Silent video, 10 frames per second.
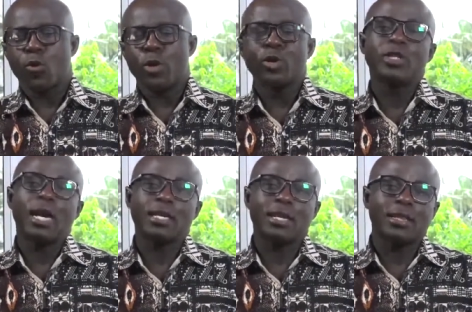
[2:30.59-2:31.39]
We looked
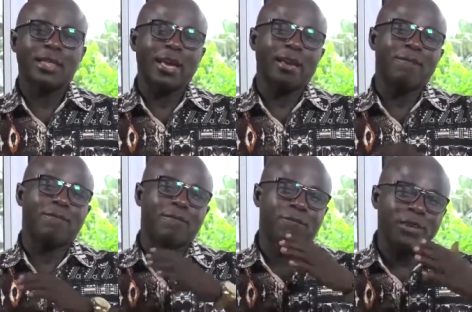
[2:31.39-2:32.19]
at the
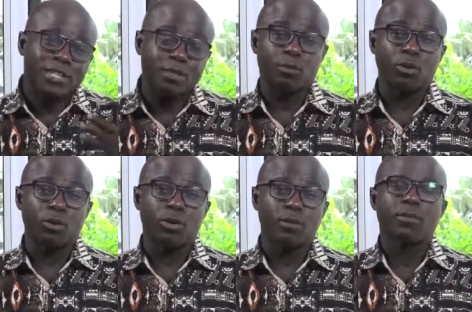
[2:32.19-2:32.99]

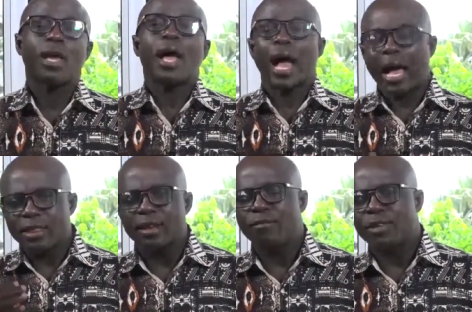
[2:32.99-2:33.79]
visible
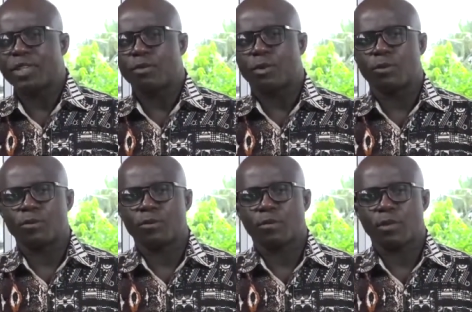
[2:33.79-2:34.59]
and the invisible.
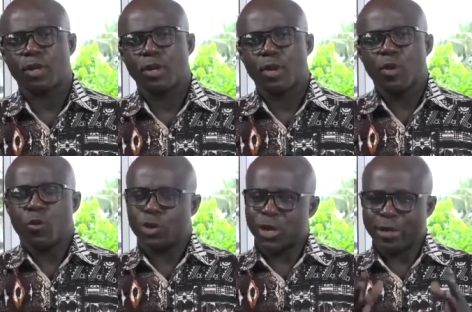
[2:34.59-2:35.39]

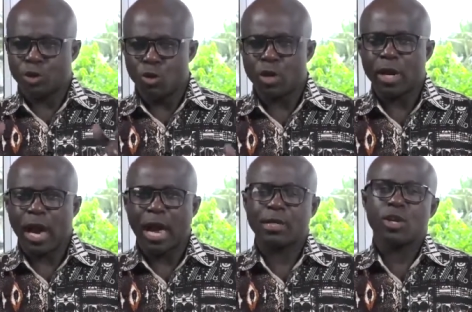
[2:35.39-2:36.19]
We try to look
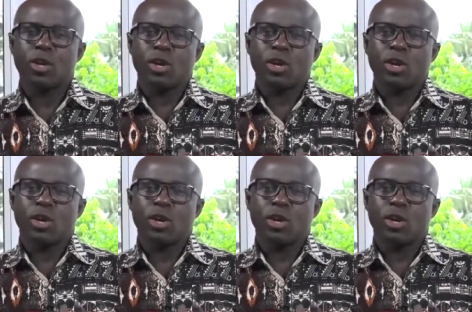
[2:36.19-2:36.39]
at